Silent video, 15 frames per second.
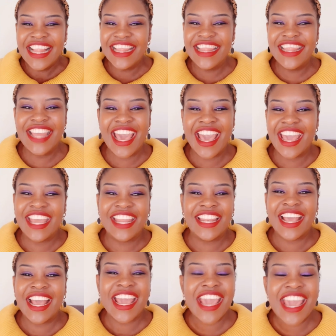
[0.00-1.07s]

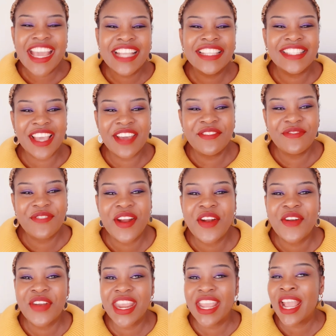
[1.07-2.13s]
then it's a
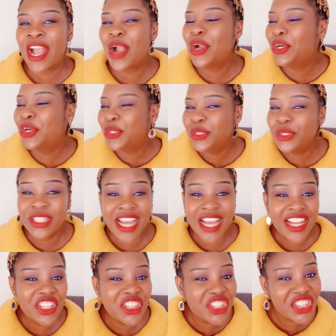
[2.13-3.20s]
very good
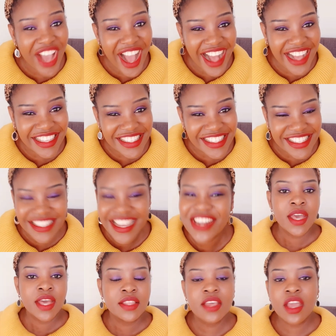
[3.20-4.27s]
chance.
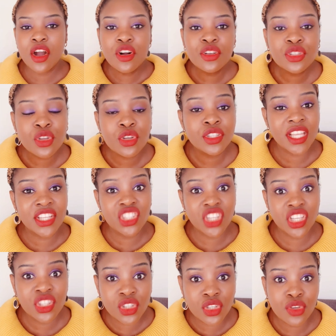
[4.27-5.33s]
They also
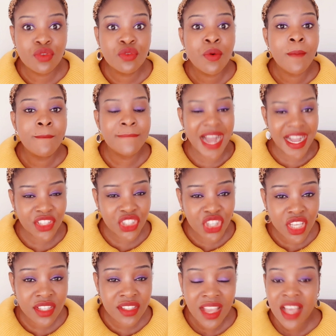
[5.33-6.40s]
suggest you
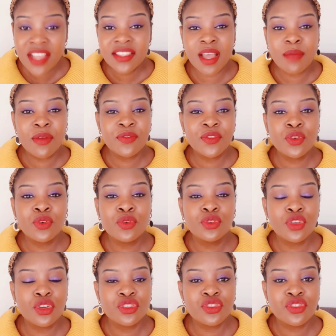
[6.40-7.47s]
matches. Some of you who
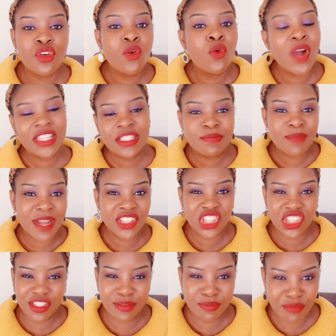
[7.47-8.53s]
don't know what
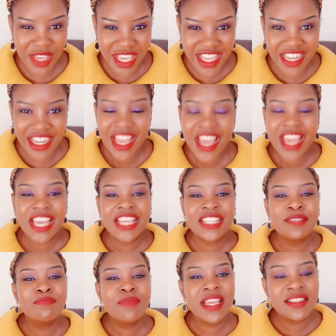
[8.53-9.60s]
matches mean,
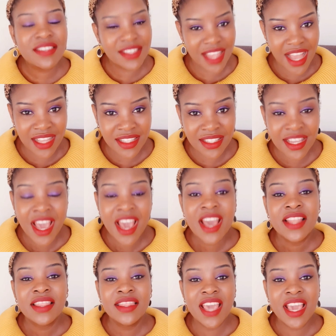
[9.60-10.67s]
it means that
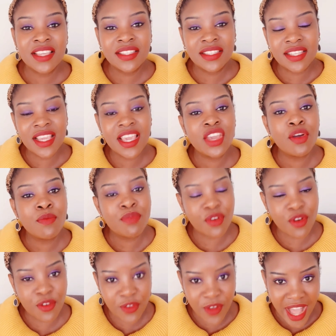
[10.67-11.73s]
they see your
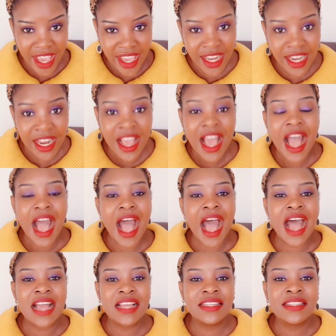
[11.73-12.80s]
profile
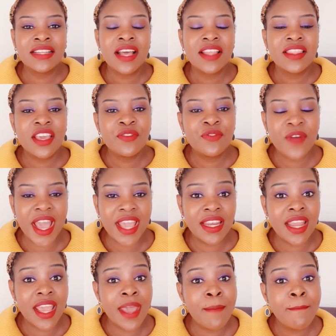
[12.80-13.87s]
and they find
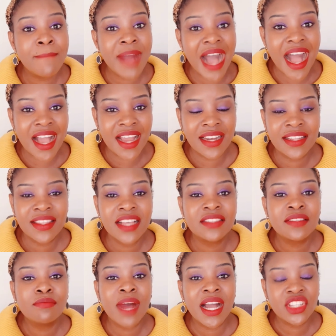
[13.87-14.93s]
a man
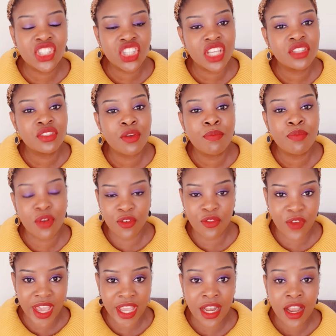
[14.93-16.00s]
that matches your
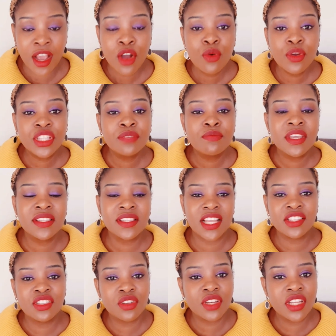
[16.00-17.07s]
profile, which means
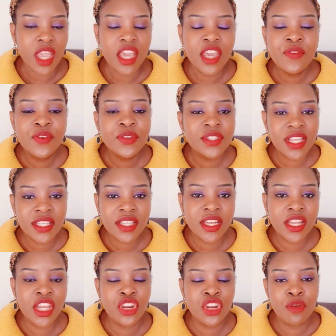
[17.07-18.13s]
that you're this. If you
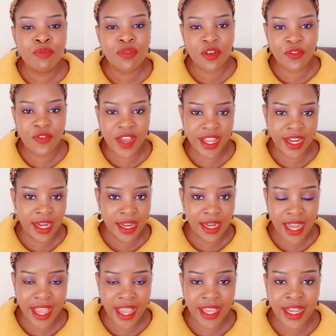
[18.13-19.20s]
stated in your profile,
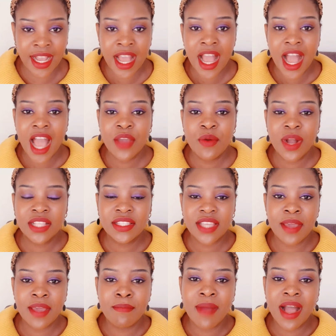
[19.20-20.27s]
like, I want
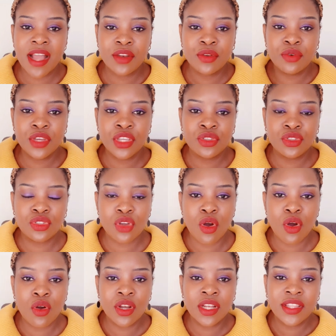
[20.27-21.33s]
a man who is
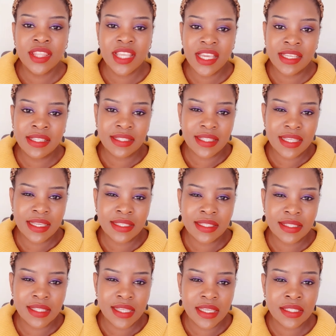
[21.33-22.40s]
tall, this,
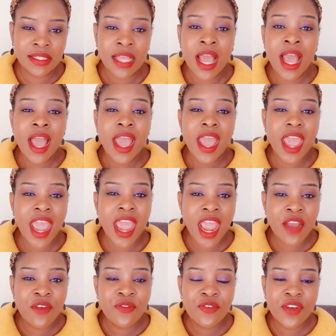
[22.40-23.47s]
this, this,
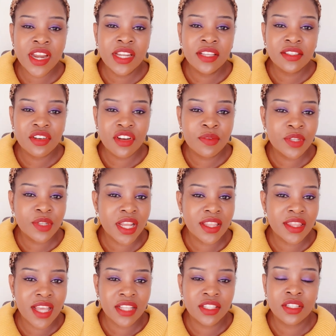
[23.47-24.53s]
every description
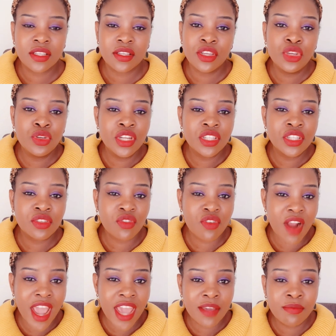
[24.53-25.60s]
that you
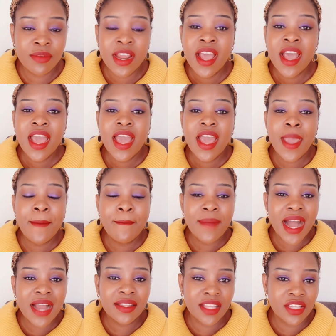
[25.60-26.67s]
described a
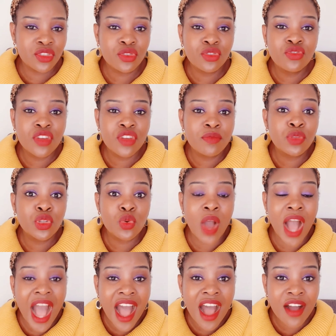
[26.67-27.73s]
man that you dream to
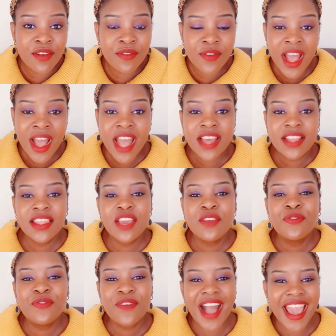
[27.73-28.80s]
have, they
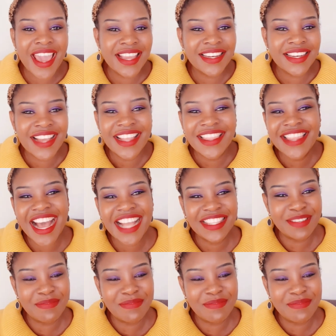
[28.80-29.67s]
find that